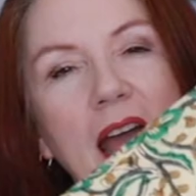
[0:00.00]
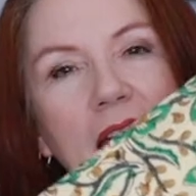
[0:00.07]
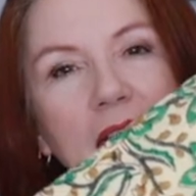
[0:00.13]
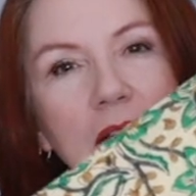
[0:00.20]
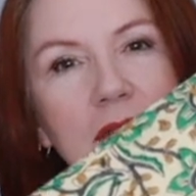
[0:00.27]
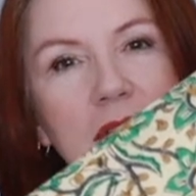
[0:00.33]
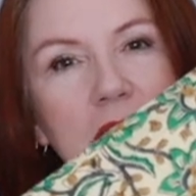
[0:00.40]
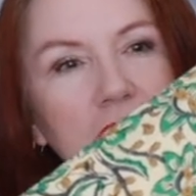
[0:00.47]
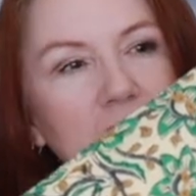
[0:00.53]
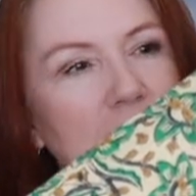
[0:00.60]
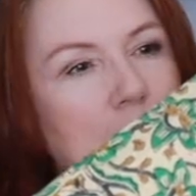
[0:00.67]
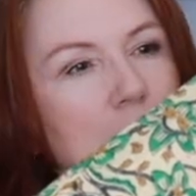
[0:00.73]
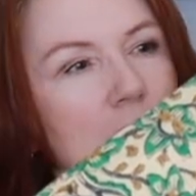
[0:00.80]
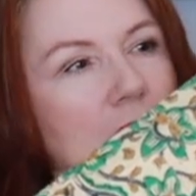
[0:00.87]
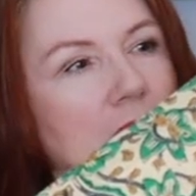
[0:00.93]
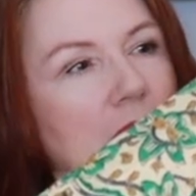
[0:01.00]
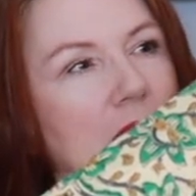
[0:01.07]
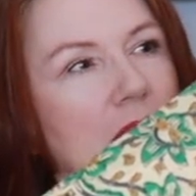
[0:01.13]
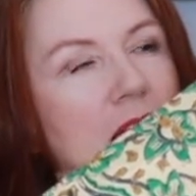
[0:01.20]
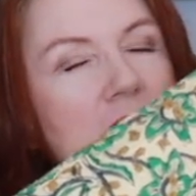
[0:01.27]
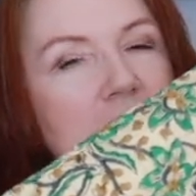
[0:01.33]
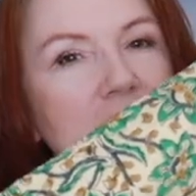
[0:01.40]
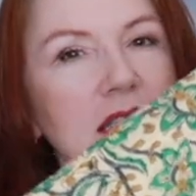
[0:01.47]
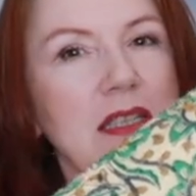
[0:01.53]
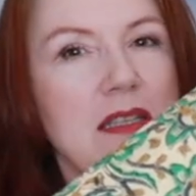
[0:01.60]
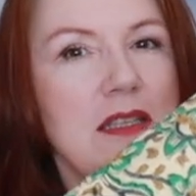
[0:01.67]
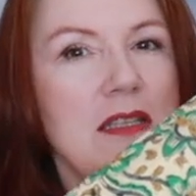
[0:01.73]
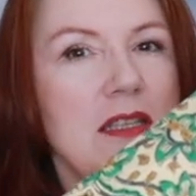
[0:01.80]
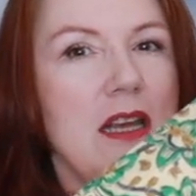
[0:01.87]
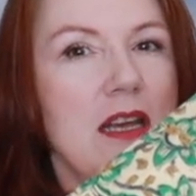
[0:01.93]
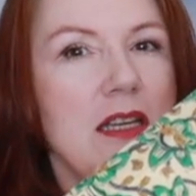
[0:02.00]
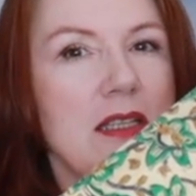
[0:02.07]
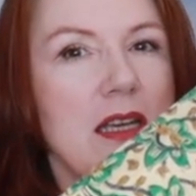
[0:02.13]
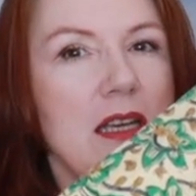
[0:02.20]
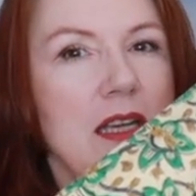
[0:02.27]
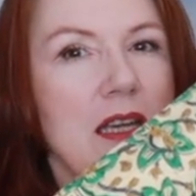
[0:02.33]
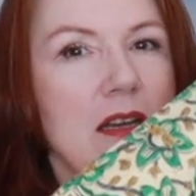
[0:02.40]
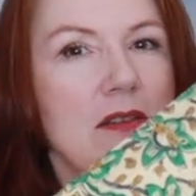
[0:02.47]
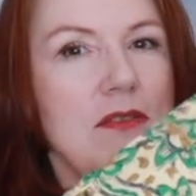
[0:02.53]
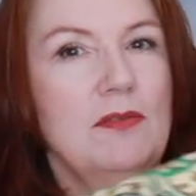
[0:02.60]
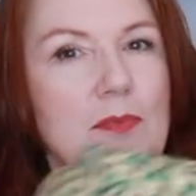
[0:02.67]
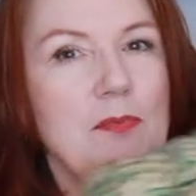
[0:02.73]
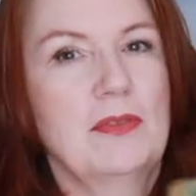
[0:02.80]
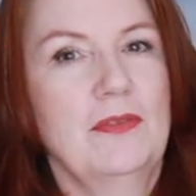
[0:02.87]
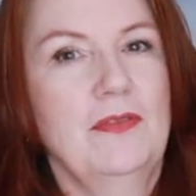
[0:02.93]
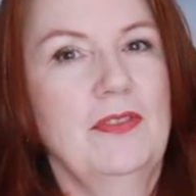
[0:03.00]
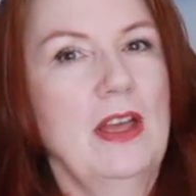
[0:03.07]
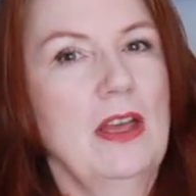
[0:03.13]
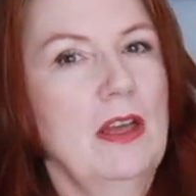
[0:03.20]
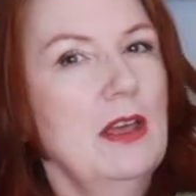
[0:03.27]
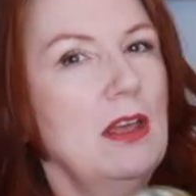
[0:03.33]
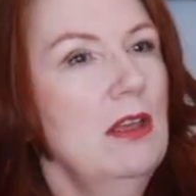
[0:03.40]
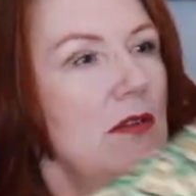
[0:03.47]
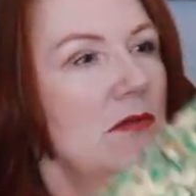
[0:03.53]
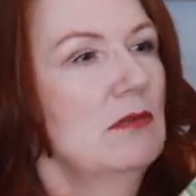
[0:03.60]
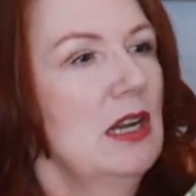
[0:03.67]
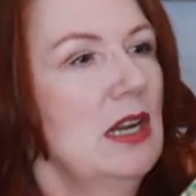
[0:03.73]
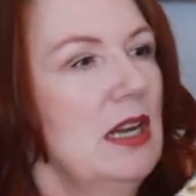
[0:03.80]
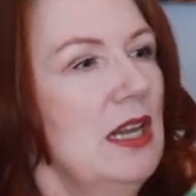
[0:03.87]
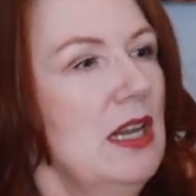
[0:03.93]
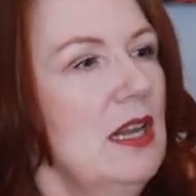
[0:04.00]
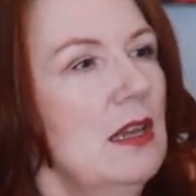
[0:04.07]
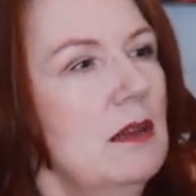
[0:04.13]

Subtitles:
outer fabric, and this is the size I kind of prefer, really.